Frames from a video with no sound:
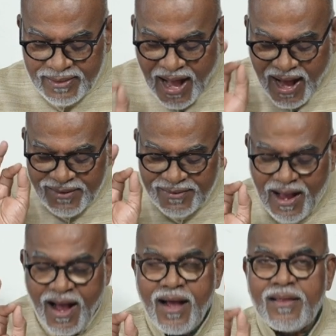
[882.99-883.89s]

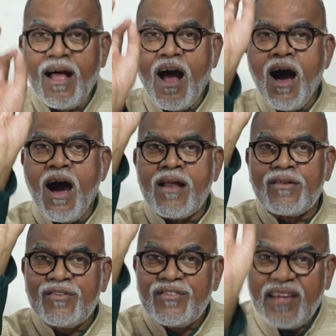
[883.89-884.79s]
Dasas
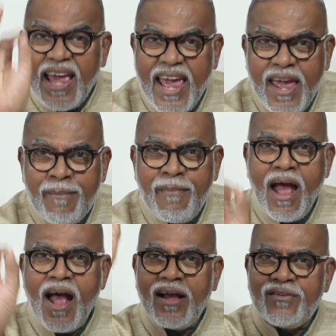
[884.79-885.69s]
are same
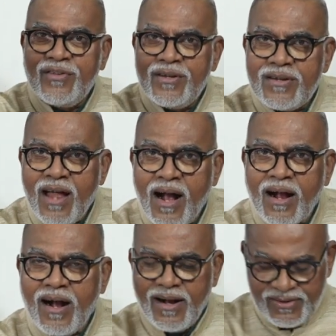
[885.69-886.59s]
as
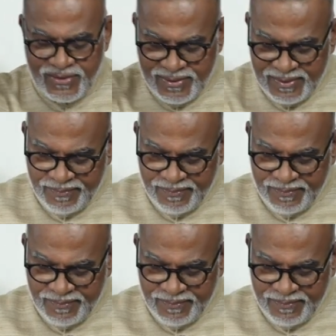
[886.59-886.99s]
Nagas.